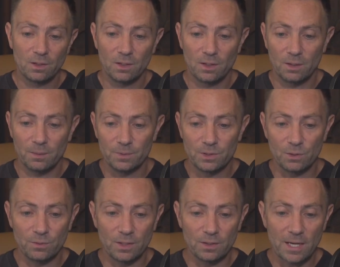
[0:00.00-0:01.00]
Um,
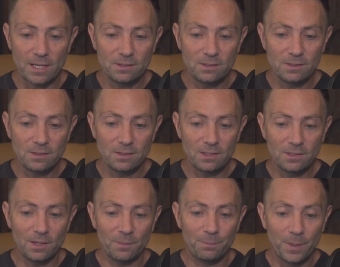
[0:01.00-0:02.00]
so that's that's
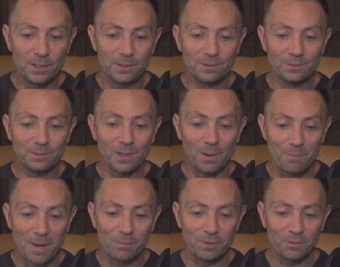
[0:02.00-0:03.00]
a big
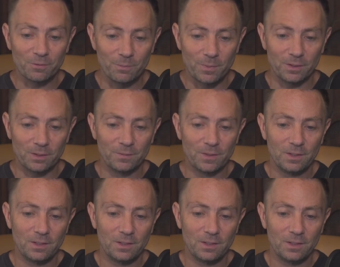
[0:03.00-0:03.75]
amount of money,